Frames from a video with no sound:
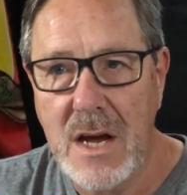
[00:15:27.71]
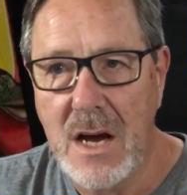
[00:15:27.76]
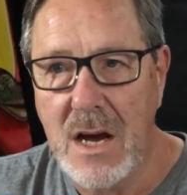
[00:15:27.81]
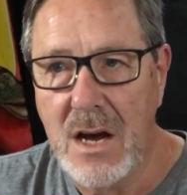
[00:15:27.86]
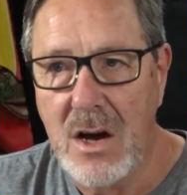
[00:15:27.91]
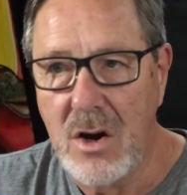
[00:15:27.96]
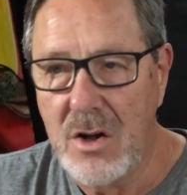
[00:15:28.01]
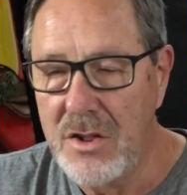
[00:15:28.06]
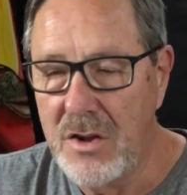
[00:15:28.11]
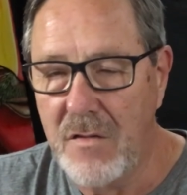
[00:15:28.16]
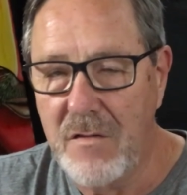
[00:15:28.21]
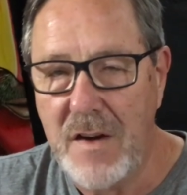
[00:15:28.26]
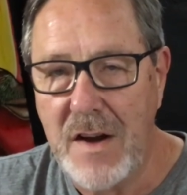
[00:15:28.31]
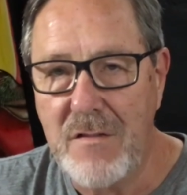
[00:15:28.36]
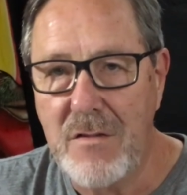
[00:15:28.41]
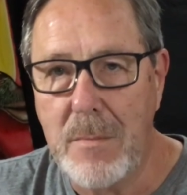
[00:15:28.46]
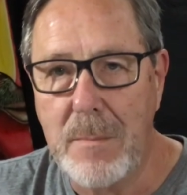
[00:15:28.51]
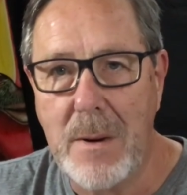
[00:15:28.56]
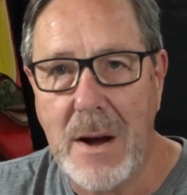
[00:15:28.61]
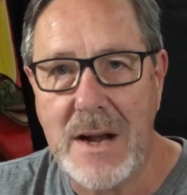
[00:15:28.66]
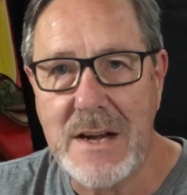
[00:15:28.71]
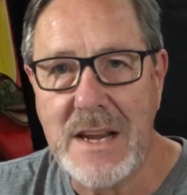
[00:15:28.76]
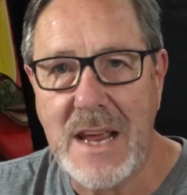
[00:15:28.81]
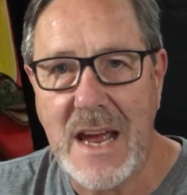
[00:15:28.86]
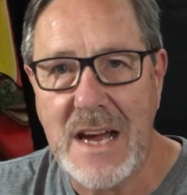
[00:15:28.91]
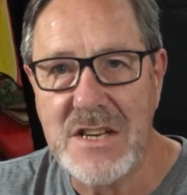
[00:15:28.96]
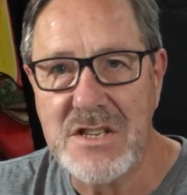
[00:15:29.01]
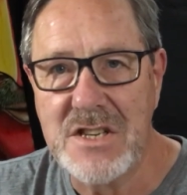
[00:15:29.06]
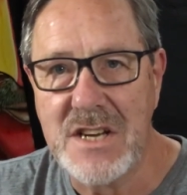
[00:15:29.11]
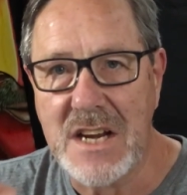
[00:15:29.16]
on their favorite
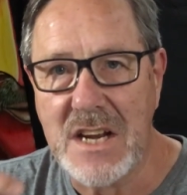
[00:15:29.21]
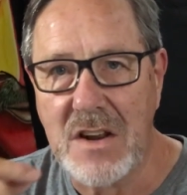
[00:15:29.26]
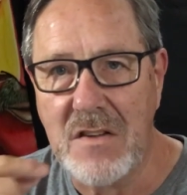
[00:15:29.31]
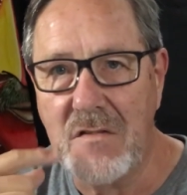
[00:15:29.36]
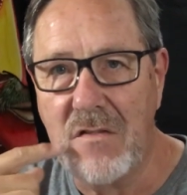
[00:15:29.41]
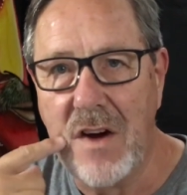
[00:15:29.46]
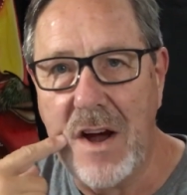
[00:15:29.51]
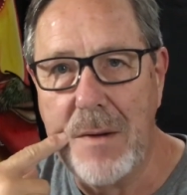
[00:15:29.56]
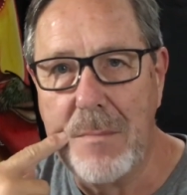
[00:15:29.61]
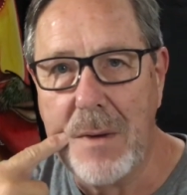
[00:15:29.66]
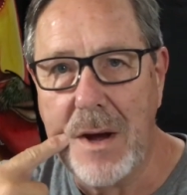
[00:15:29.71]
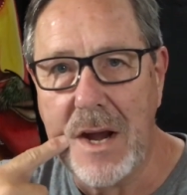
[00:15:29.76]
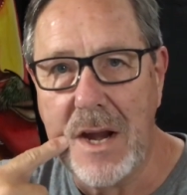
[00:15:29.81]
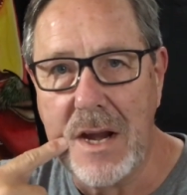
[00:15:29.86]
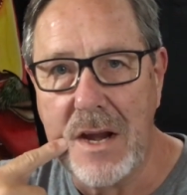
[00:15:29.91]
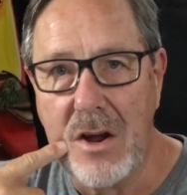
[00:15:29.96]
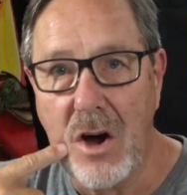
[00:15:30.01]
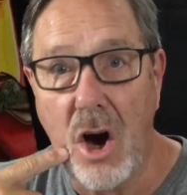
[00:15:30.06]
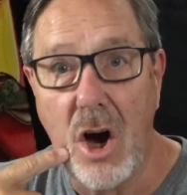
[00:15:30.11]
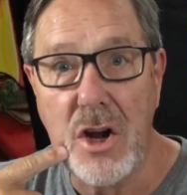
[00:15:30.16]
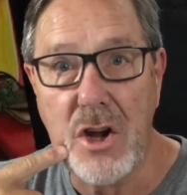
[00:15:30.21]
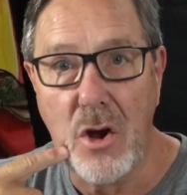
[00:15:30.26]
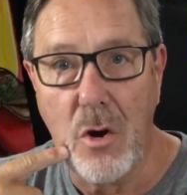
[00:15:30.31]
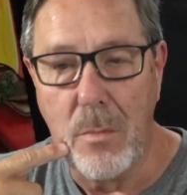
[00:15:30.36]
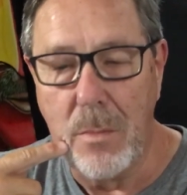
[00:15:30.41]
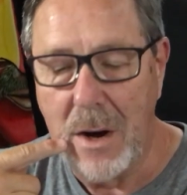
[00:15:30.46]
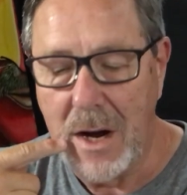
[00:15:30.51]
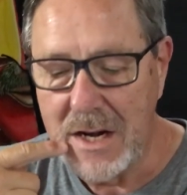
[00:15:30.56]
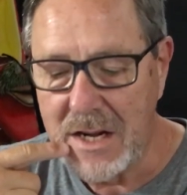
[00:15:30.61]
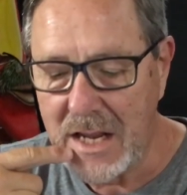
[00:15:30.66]
podcast, and they can find my audio
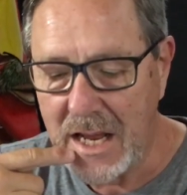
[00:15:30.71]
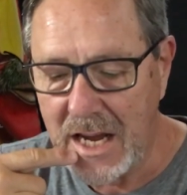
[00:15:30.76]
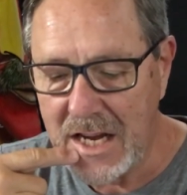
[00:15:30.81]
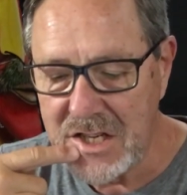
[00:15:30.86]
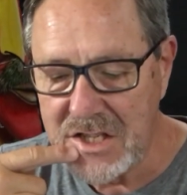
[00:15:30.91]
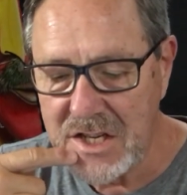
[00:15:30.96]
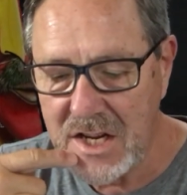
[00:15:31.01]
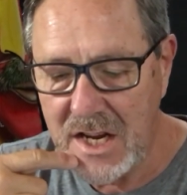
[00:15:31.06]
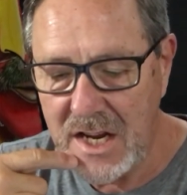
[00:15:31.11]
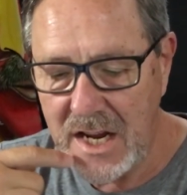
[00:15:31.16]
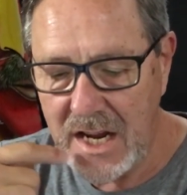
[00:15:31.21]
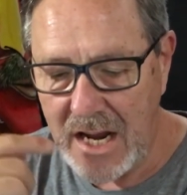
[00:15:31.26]
podcast.